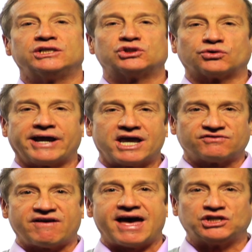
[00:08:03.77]
and trans
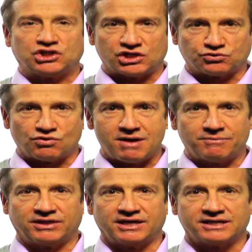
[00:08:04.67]
fat, just
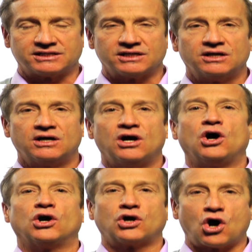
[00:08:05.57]
remember this,
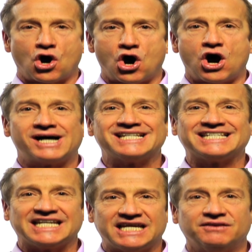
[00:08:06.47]

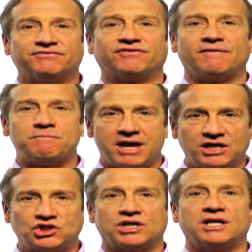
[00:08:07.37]
cause
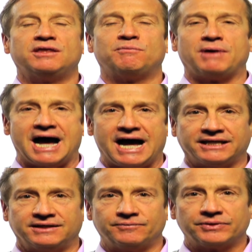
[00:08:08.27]
inflammation in the
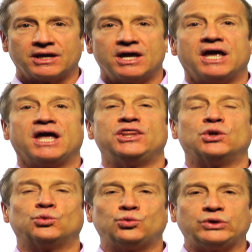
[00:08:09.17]
body. And
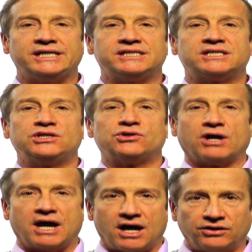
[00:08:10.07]
the reason
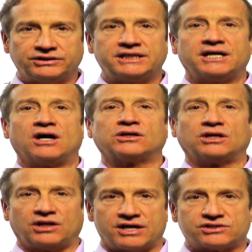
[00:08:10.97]
your LDL
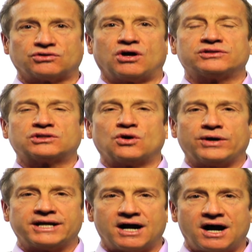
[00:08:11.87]
cholesterol is
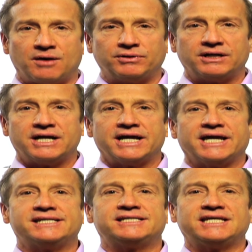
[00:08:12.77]
going up
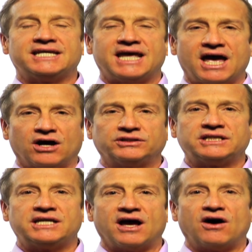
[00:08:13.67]
is the
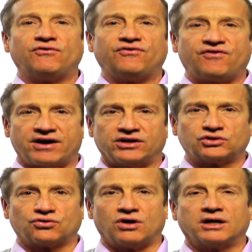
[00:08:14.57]
LDL fire
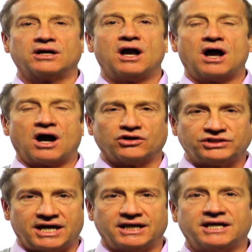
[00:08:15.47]
truck are
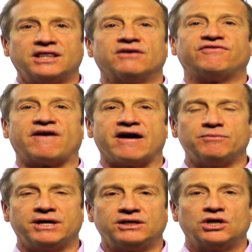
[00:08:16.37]
taking the
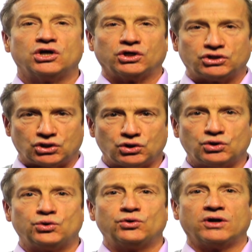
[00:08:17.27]
firemen
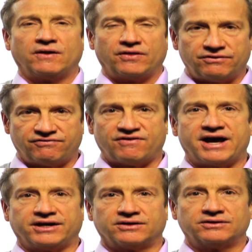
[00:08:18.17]
to the
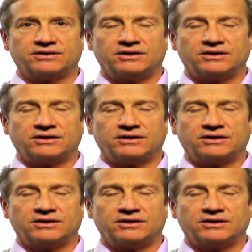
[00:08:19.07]
fire.